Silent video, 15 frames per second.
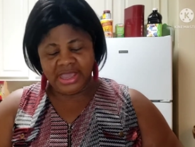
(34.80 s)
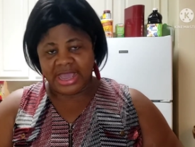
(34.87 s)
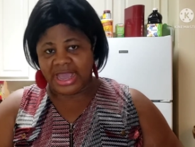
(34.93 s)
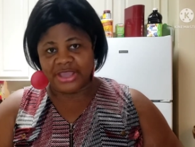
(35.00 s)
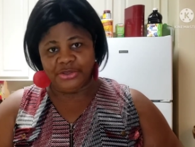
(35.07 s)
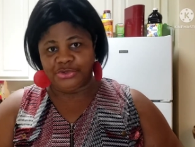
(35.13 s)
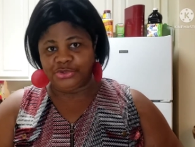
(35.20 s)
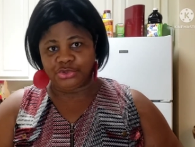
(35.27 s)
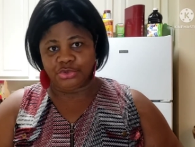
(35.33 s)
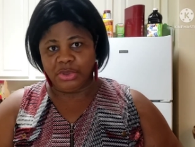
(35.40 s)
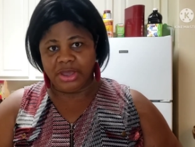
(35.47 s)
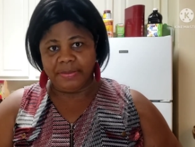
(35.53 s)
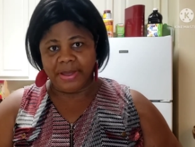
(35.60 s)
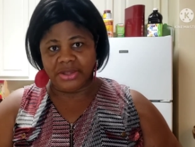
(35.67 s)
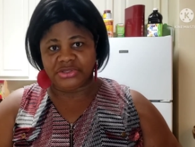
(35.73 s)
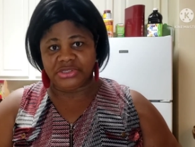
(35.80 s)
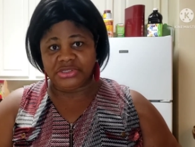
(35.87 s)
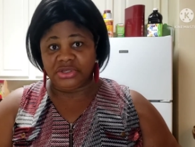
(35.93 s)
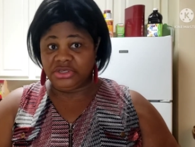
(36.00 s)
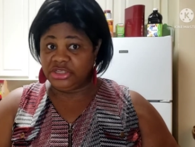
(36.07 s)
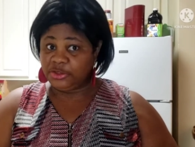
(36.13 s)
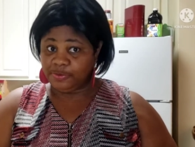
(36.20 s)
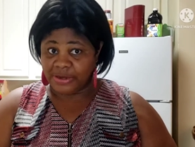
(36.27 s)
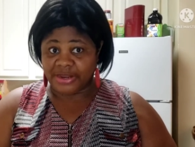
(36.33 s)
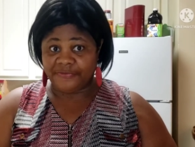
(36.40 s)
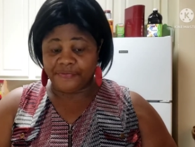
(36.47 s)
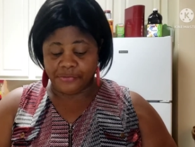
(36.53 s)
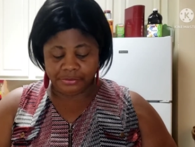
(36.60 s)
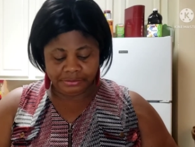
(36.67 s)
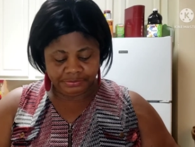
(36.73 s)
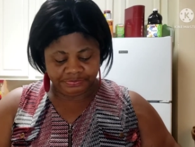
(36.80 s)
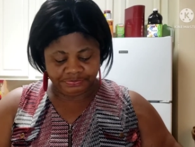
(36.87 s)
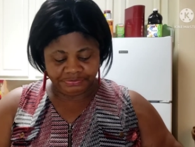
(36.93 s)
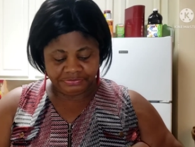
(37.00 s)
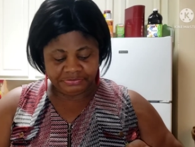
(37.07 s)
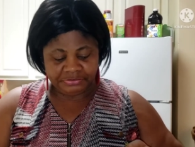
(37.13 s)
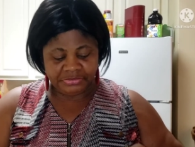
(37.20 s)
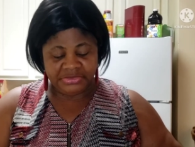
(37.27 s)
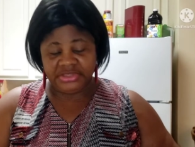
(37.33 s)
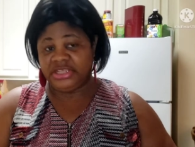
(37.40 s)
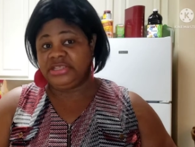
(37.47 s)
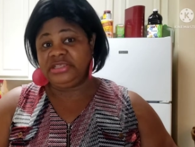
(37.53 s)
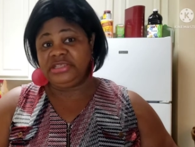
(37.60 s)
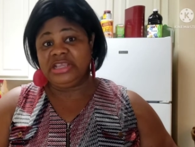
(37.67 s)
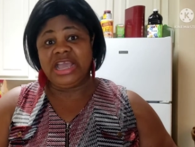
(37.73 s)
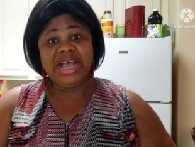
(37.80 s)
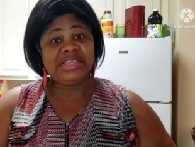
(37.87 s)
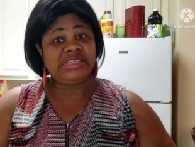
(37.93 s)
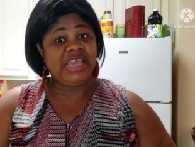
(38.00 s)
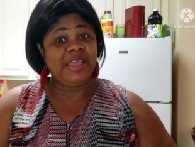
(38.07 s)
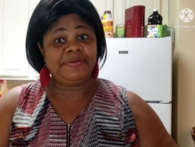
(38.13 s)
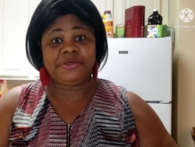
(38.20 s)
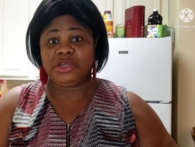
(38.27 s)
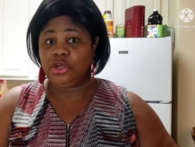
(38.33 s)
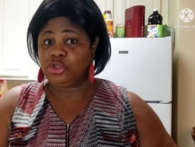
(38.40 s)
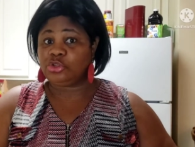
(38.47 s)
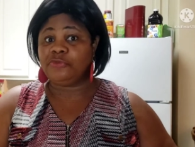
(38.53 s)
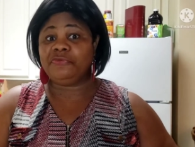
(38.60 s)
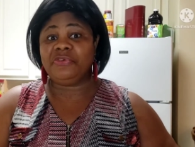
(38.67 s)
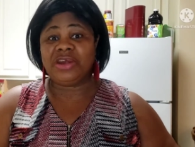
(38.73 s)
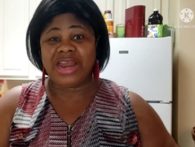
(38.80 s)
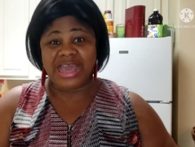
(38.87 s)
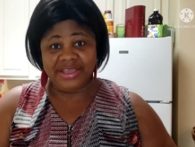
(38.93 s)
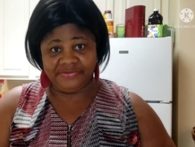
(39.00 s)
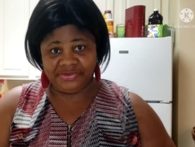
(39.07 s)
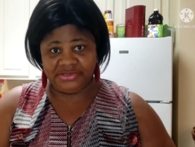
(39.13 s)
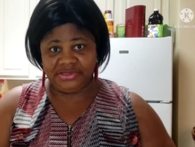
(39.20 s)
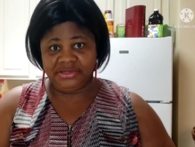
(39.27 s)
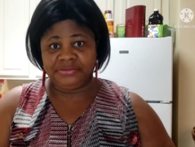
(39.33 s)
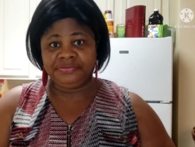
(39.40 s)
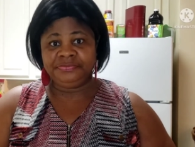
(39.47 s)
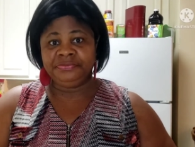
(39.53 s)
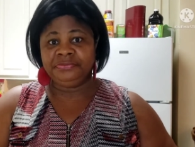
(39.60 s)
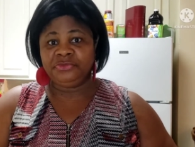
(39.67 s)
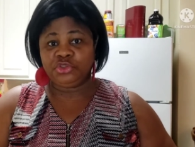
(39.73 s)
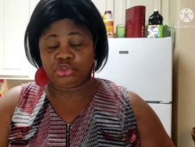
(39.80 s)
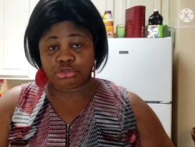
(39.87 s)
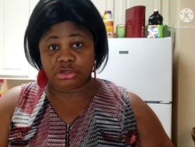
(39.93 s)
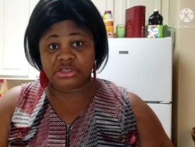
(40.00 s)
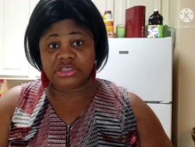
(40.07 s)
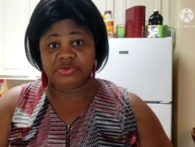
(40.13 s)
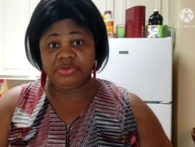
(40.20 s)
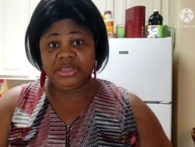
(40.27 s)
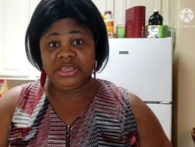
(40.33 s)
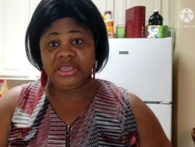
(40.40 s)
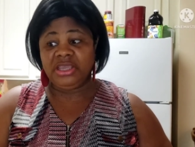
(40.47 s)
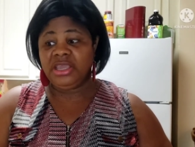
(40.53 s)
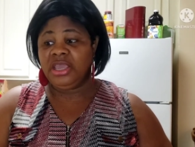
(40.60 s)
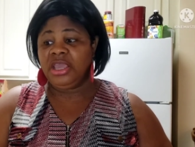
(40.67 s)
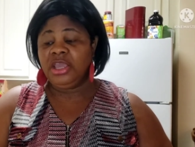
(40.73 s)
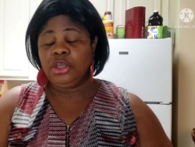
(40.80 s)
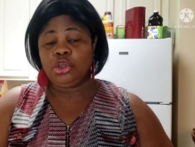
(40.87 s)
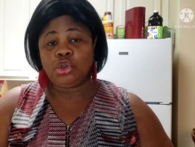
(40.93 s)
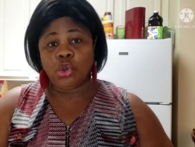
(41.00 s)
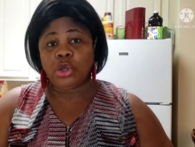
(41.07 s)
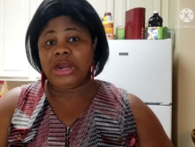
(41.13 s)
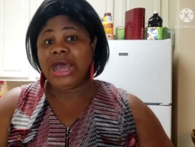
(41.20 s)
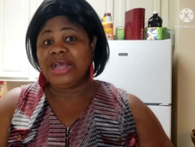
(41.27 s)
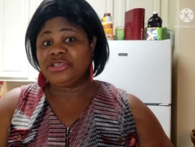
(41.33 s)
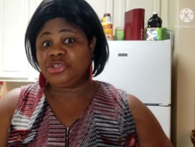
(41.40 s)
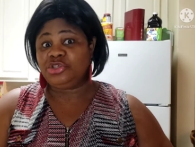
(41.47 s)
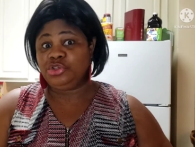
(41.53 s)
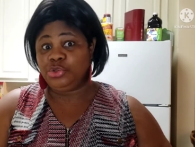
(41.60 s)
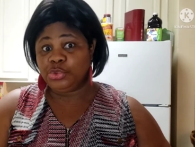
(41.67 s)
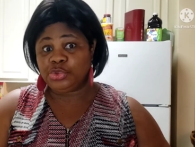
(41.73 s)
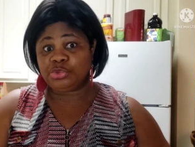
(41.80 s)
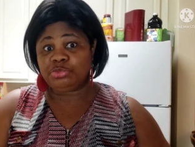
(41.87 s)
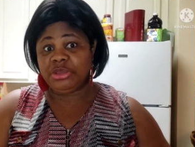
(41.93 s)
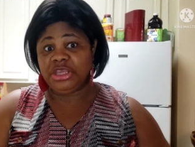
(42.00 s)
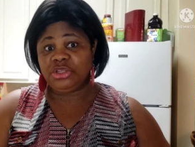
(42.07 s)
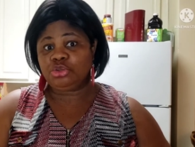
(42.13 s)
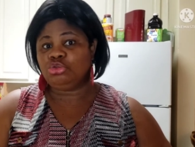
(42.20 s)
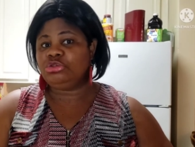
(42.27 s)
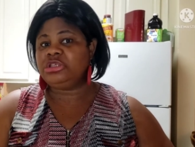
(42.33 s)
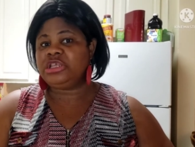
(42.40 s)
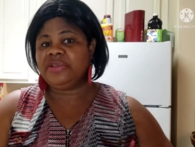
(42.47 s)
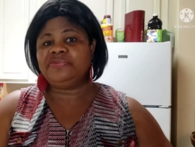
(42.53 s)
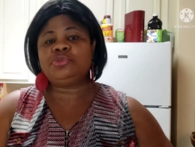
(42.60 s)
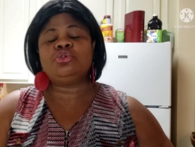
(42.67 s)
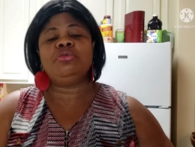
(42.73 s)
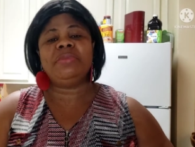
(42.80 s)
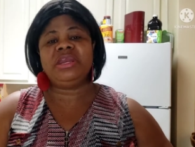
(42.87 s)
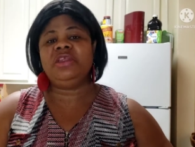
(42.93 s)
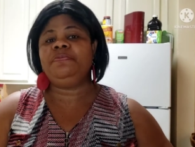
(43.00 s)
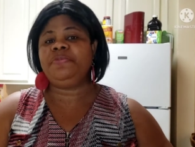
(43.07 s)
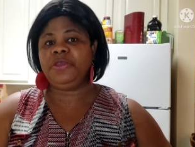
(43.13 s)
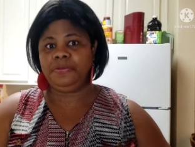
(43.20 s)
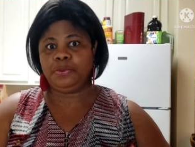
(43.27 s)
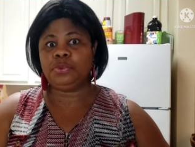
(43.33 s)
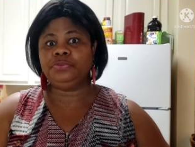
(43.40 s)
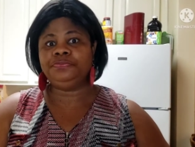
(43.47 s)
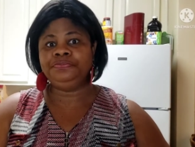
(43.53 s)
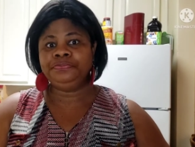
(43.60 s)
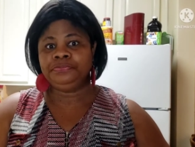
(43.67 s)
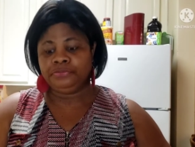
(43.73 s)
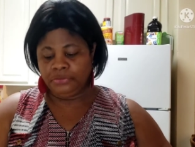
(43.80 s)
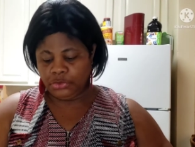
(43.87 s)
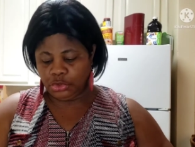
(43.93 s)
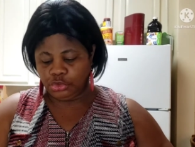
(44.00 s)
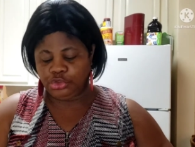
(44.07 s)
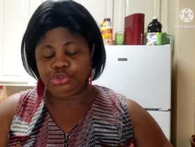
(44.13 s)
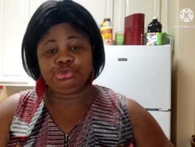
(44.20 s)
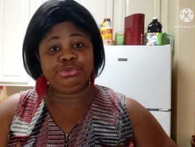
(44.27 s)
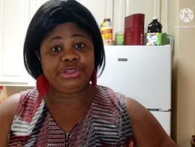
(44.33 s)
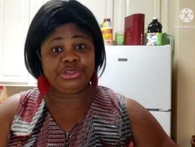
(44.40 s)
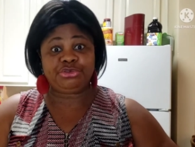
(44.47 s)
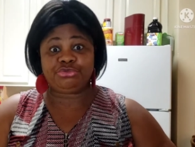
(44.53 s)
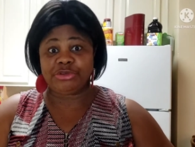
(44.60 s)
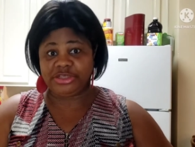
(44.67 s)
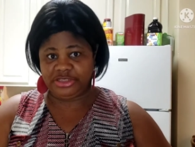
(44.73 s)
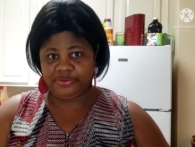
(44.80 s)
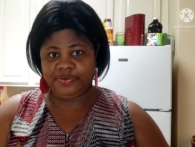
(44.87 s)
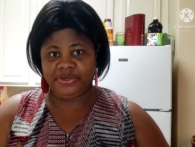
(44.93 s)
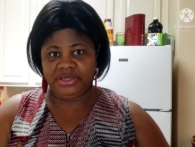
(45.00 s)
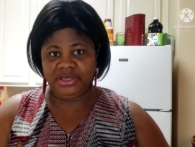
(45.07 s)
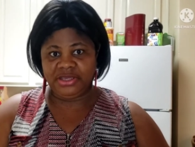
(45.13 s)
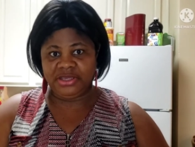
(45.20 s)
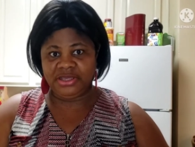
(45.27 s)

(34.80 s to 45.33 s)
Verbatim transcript: I used to go about it on this platform. This tea has helped a lot of lives. Trust me, God has used me to save so many people through this recipe.